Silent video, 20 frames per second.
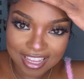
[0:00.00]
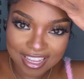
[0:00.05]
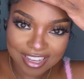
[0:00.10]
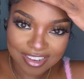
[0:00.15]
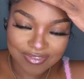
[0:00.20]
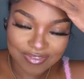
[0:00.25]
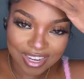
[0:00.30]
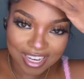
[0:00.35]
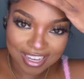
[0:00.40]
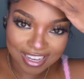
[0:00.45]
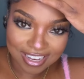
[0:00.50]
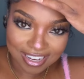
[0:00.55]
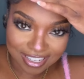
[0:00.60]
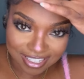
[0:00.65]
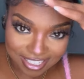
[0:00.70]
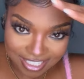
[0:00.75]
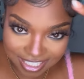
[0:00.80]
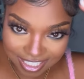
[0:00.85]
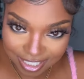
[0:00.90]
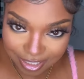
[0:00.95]
my hair
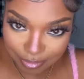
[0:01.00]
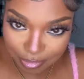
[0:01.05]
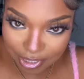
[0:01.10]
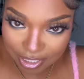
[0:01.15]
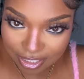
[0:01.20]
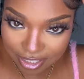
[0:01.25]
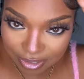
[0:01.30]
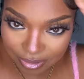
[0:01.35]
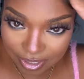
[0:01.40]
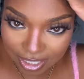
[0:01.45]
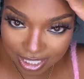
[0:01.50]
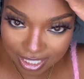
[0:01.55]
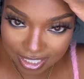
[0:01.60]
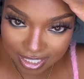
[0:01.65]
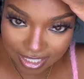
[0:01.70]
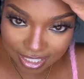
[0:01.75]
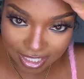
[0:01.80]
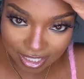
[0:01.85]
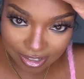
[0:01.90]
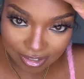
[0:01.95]
just be doing
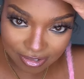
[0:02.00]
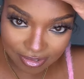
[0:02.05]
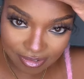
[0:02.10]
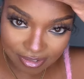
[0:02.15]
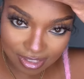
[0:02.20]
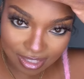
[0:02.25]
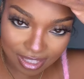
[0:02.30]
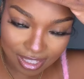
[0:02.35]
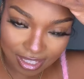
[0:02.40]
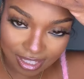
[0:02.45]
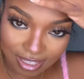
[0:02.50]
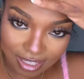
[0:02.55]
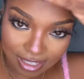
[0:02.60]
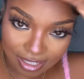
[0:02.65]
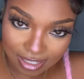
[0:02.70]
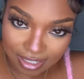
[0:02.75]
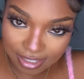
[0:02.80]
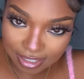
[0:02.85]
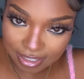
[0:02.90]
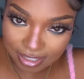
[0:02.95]
its own
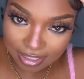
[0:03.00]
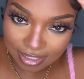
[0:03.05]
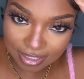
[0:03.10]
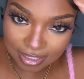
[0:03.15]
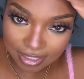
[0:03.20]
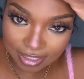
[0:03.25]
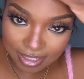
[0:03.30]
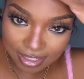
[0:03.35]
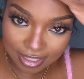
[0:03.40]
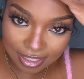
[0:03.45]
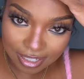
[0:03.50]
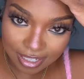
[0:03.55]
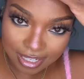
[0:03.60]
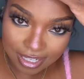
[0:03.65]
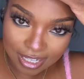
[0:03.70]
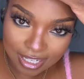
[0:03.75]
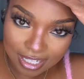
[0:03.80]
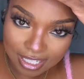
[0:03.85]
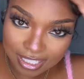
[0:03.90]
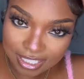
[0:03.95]
thing.
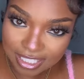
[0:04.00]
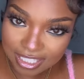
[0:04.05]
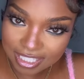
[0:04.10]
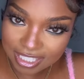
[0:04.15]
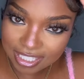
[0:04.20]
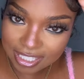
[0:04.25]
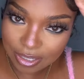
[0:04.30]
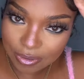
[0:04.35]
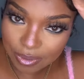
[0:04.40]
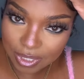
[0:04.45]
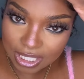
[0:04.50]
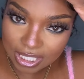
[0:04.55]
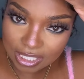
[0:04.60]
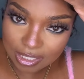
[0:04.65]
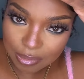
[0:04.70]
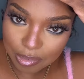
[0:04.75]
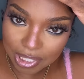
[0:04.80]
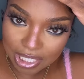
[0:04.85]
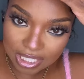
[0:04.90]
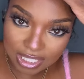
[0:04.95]
It's so
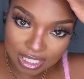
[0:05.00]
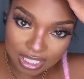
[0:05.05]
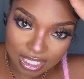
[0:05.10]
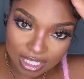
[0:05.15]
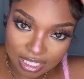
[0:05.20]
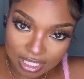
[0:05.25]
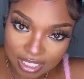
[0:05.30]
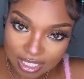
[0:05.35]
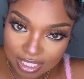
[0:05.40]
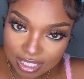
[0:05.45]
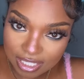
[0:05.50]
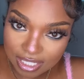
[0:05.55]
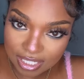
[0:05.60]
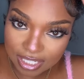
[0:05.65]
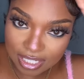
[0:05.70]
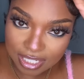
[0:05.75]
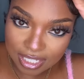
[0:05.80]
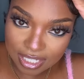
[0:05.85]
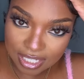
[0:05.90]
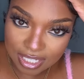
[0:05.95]
independent,
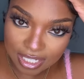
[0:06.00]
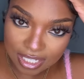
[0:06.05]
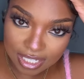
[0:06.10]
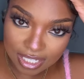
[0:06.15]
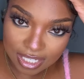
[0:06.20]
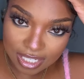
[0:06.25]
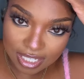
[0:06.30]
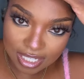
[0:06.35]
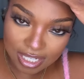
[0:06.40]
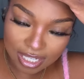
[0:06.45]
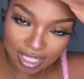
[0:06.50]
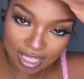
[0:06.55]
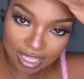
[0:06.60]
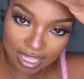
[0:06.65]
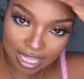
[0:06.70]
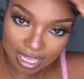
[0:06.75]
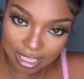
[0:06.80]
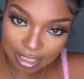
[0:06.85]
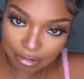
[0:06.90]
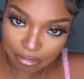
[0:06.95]

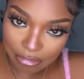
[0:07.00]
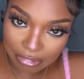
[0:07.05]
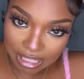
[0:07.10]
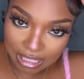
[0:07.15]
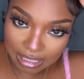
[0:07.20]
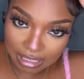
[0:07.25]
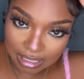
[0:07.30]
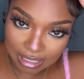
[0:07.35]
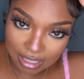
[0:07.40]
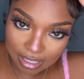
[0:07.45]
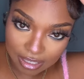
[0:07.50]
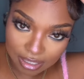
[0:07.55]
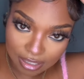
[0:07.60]
like me.